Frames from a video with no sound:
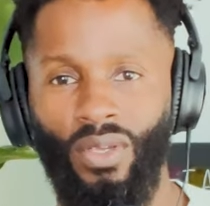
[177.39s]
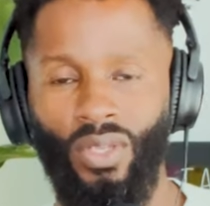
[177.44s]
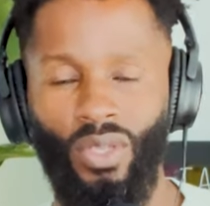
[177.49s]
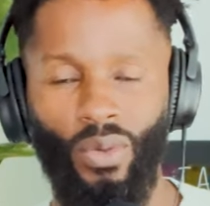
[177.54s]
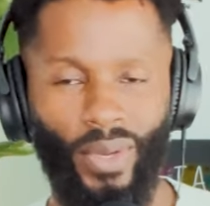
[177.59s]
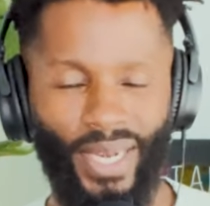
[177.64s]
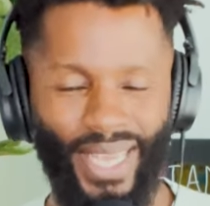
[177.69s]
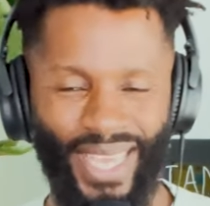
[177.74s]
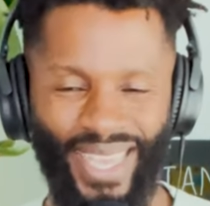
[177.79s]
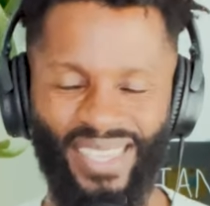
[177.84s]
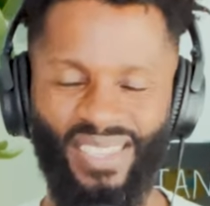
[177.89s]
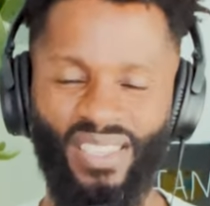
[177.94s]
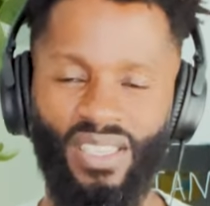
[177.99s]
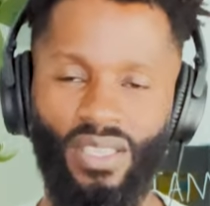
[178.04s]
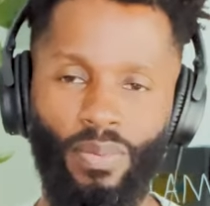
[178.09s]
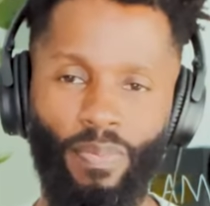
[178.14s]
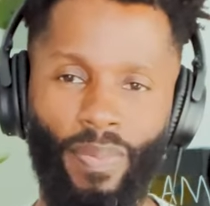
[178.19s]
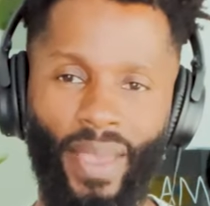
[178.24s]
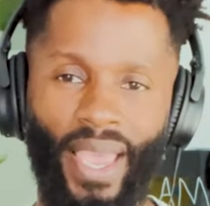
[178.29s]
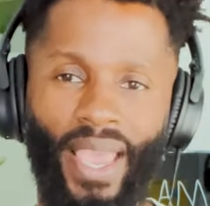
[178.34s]
You want to
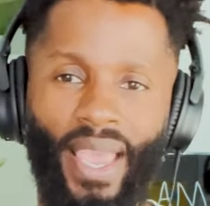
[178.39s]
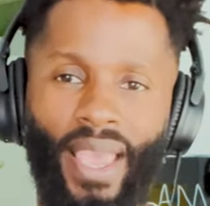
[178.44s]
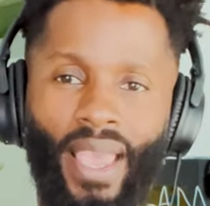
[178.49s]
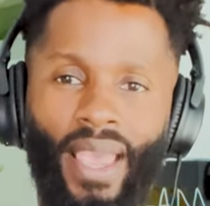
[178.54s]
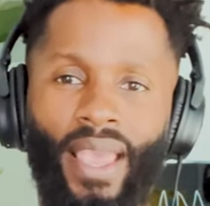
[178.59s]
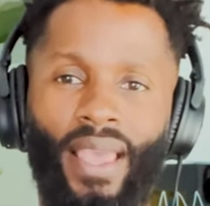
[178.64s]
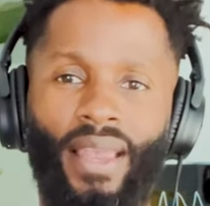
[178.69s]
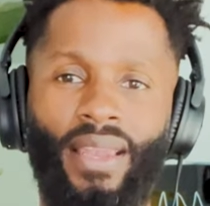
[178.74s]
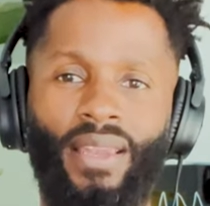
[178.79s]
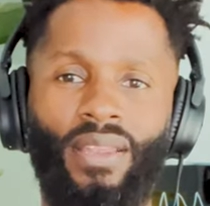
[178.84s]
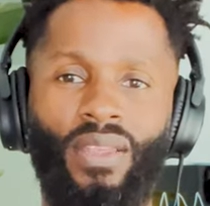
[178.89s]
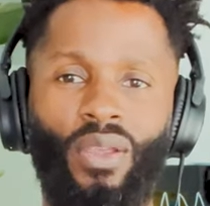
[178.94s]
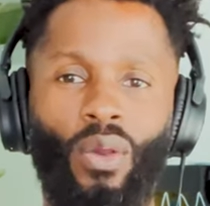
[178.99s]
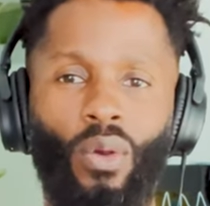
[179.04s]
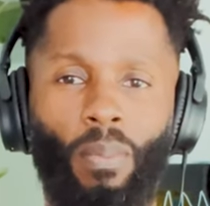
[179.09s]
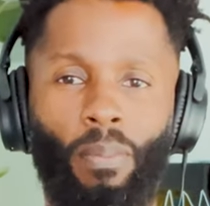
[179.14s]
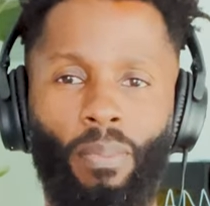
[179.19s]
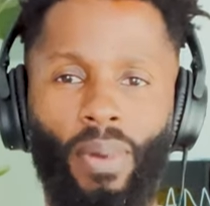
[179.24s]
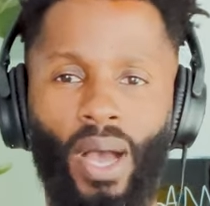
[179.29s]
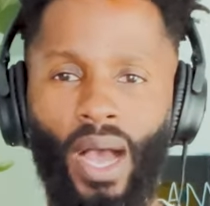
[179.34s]
expand
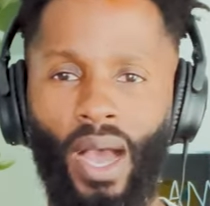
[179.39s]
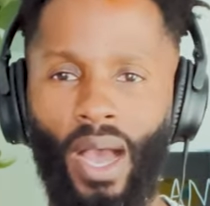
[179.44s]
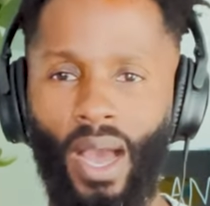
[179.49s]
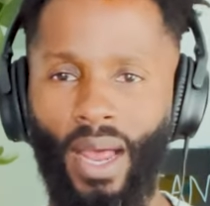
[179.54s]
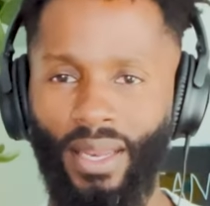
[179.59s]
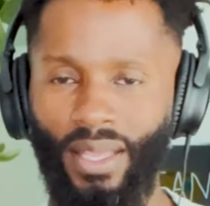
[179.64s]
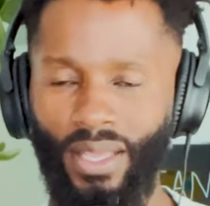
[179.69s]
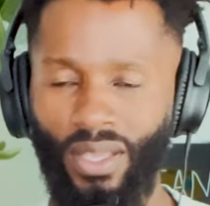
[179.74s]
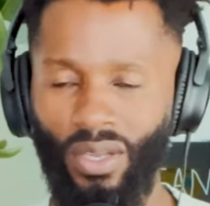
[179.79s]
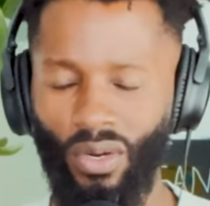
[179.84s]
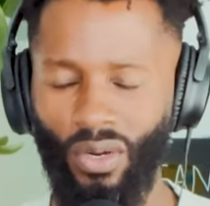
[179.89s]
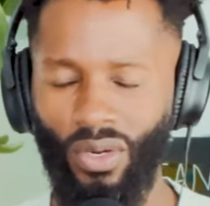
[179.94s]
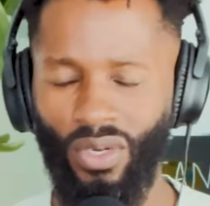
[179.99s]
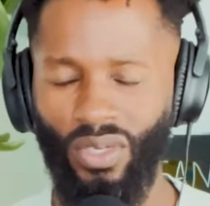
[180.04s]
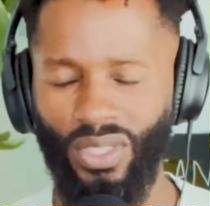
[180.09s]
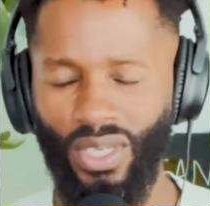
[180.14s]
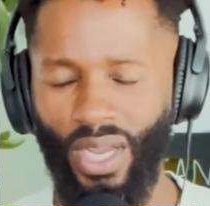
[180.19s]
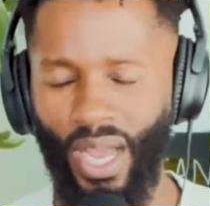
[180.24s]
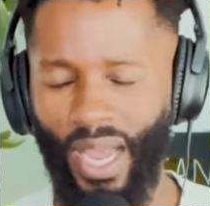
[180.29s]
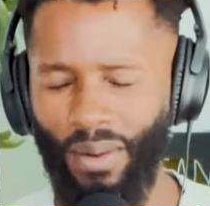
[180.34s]
your body, your
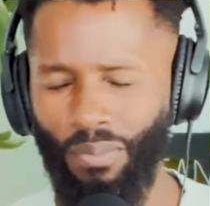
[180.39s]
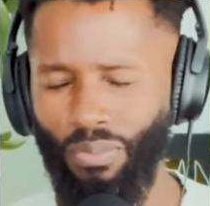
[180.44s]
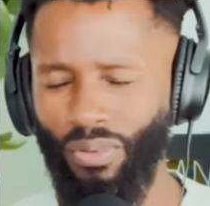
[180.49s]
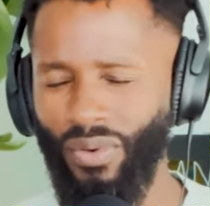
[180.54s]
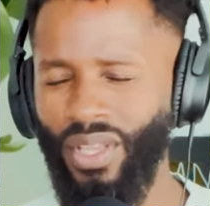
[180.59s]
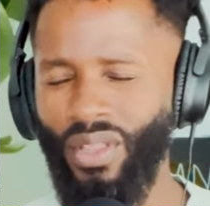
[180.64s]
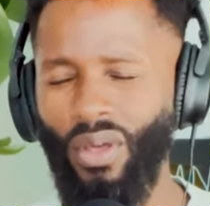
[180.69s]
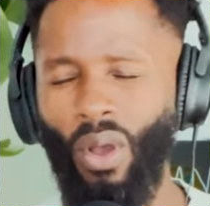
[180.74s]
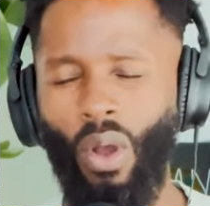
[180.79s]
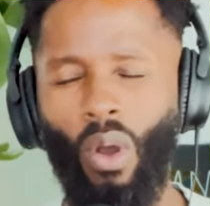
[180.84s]
entire, breathe